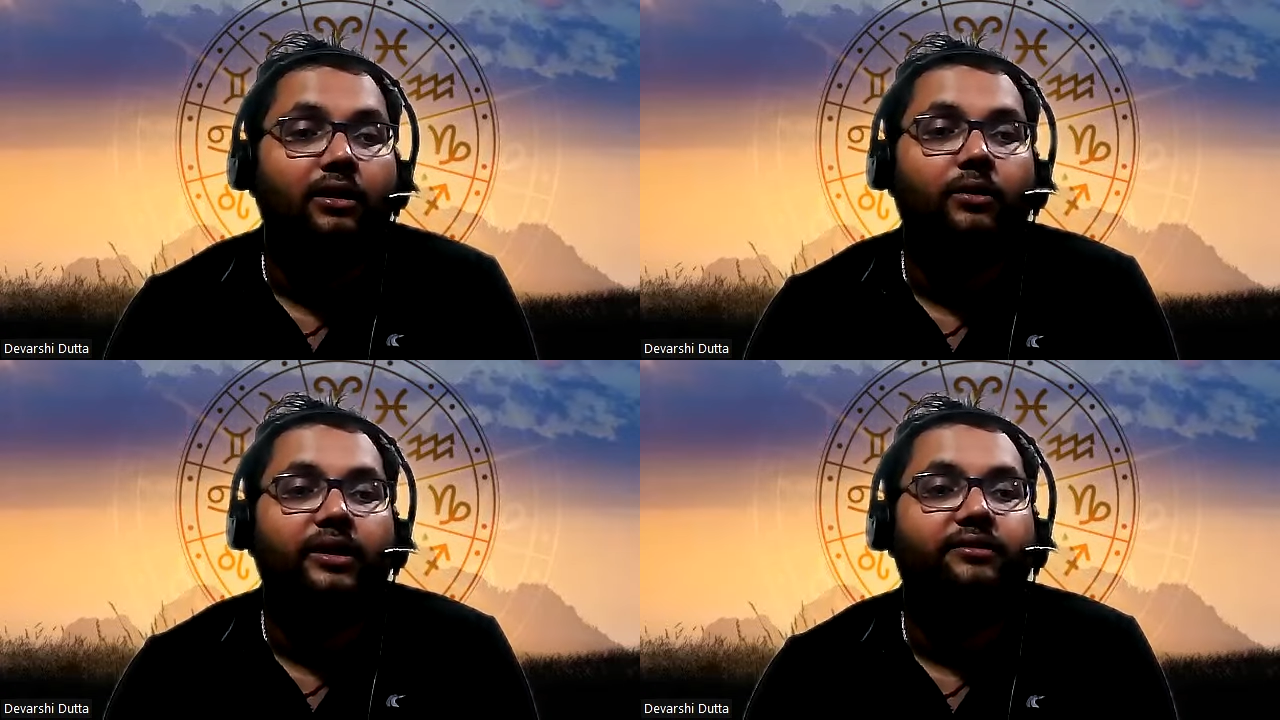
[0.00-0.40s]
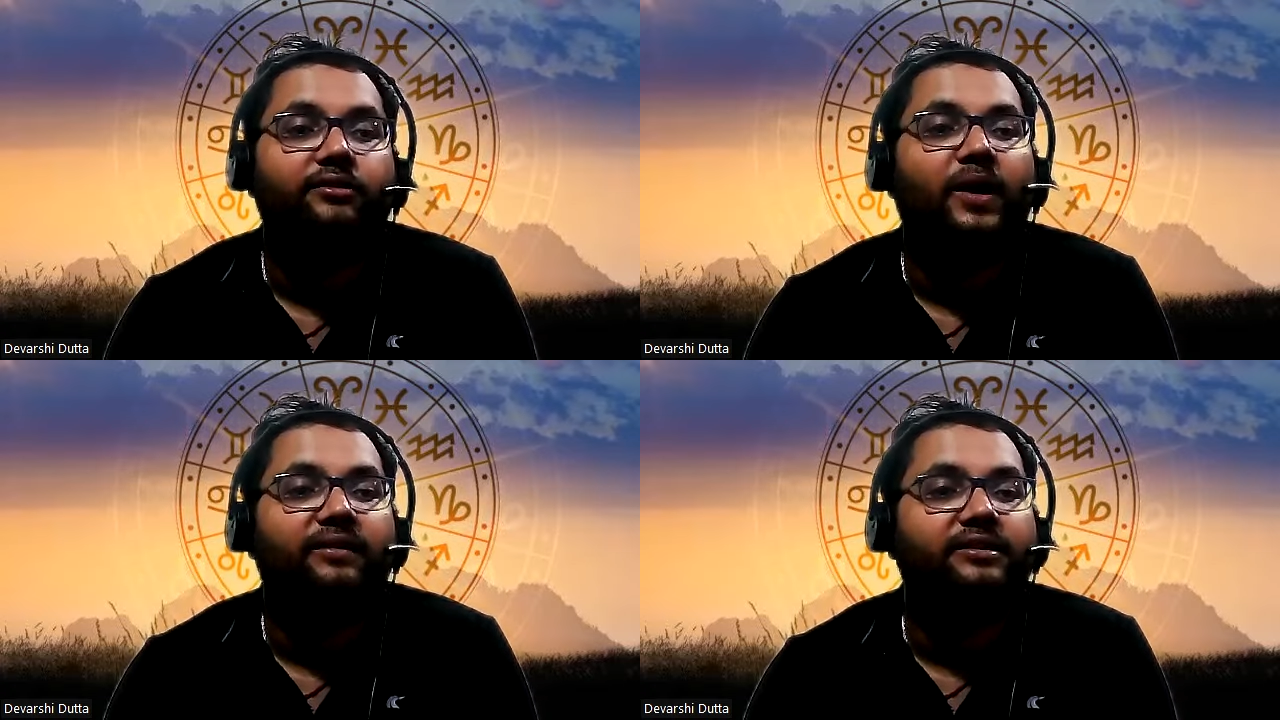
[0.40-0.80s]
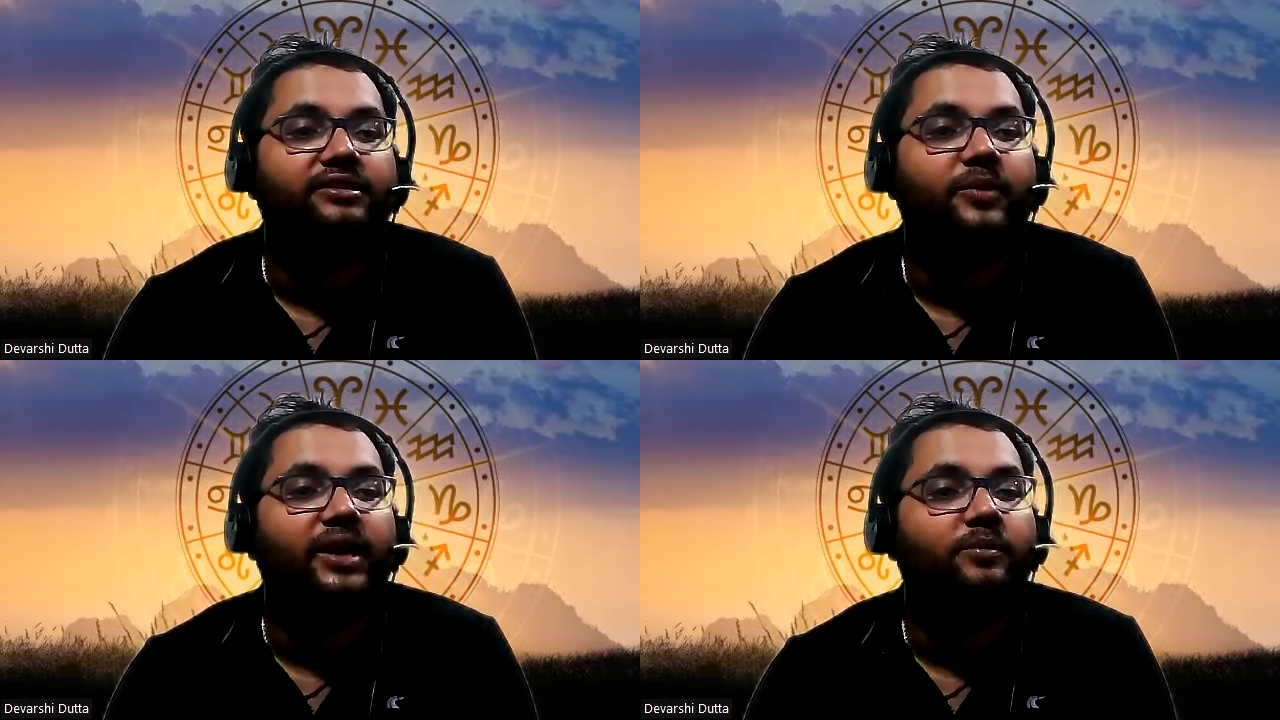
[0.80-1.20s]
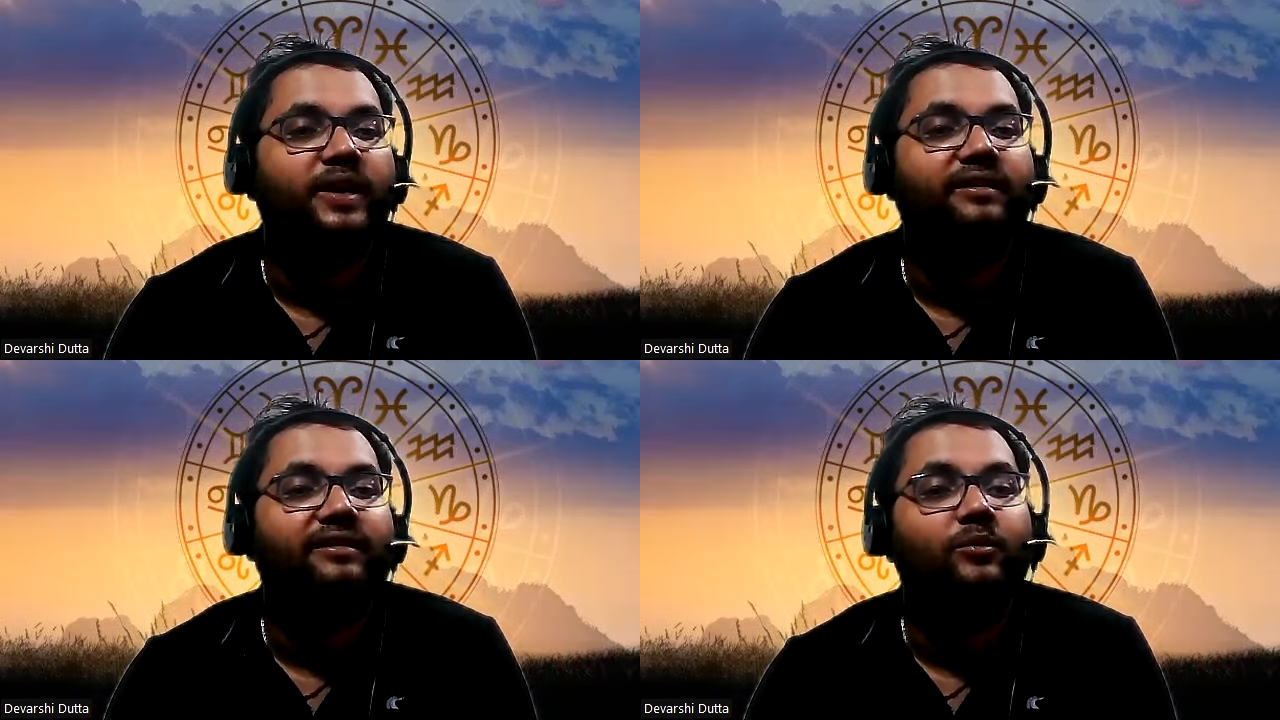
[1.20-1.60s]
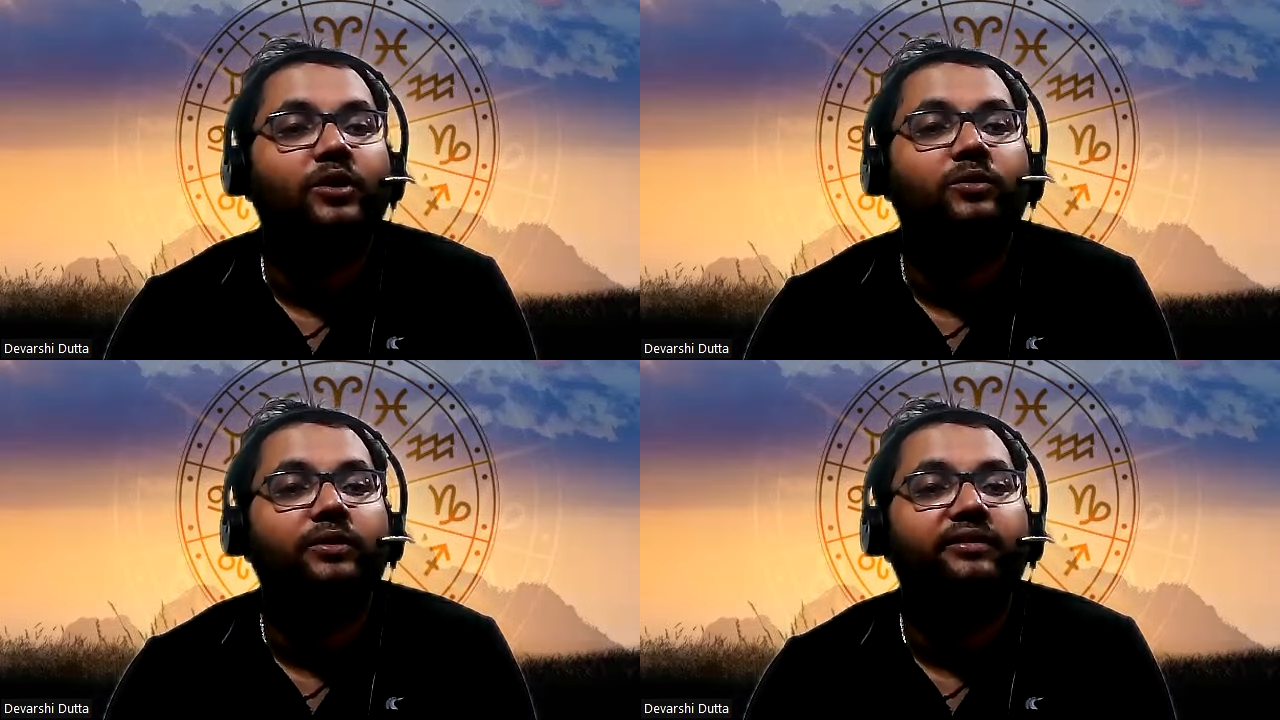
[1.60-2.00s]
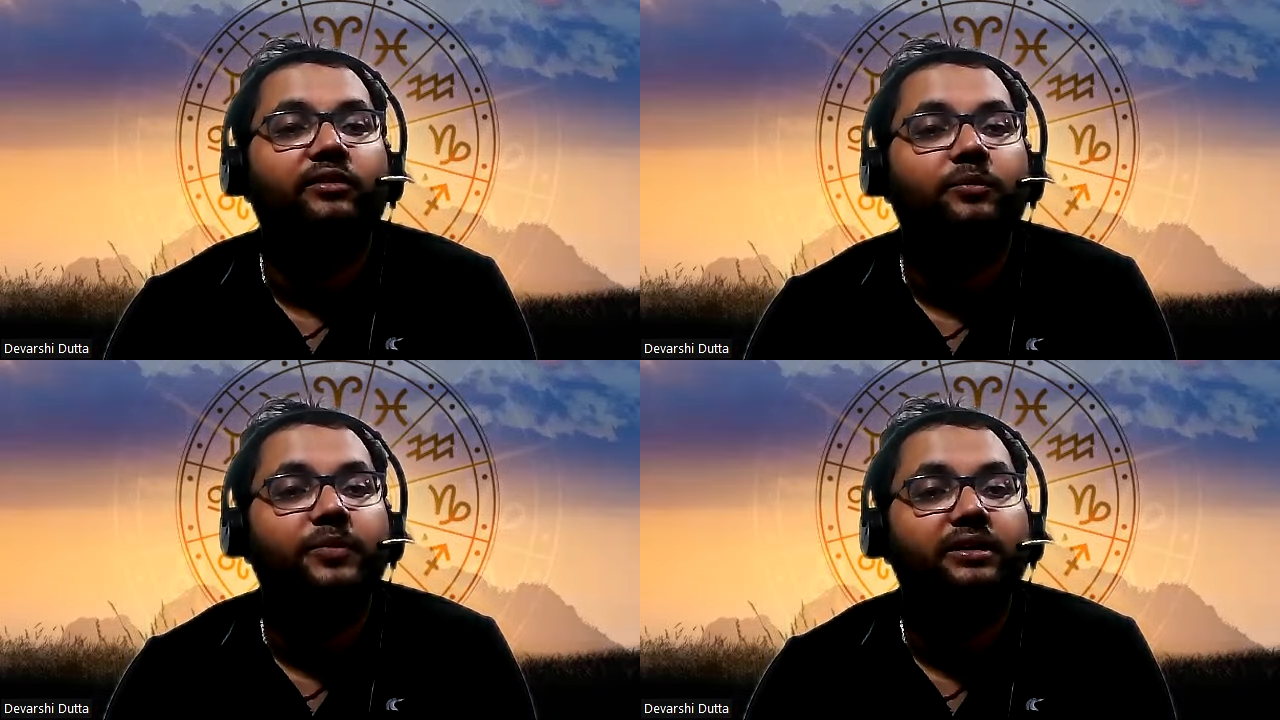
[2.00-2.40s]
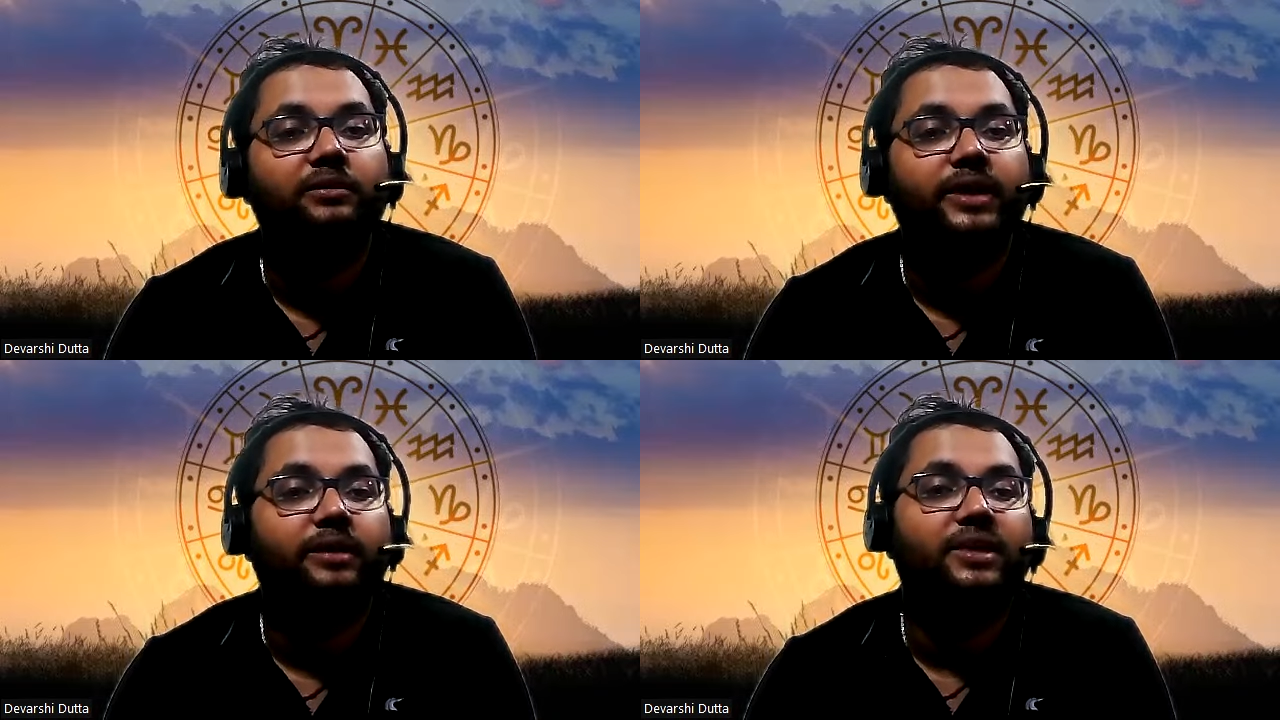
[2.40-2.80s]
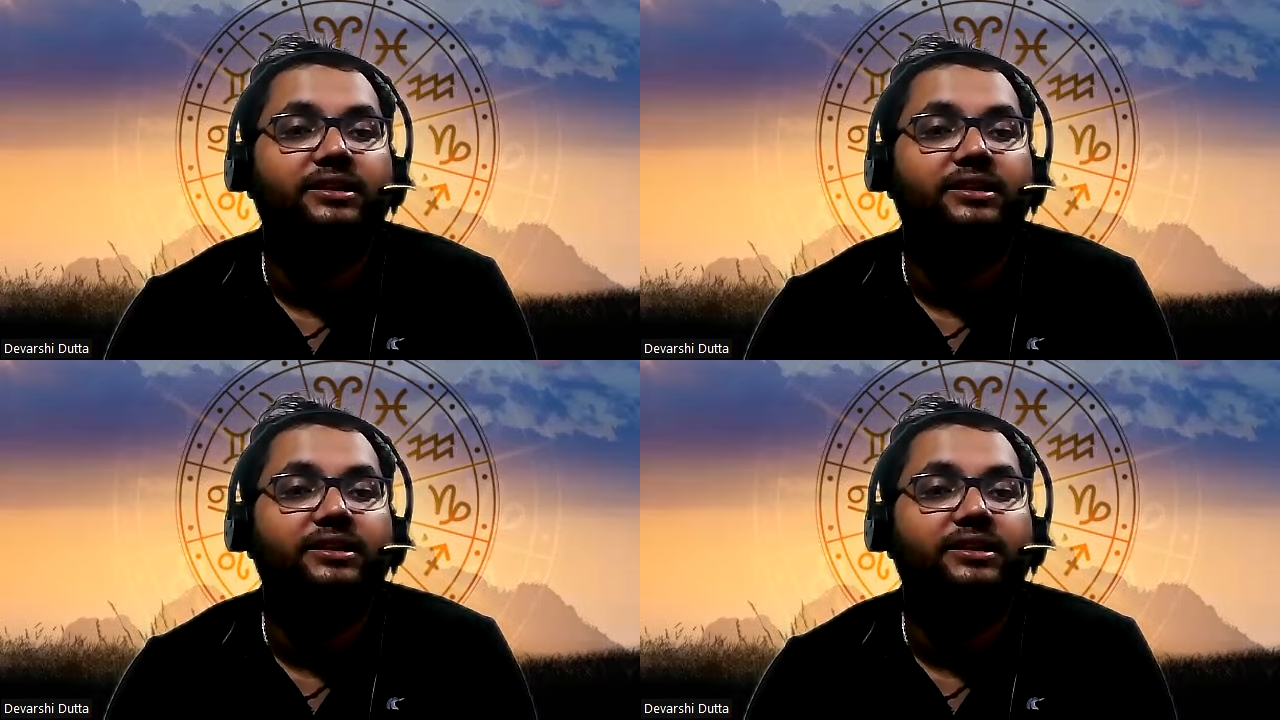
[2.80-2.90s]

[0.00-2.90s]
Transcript: okay so mars in gemini makes someone who is superb at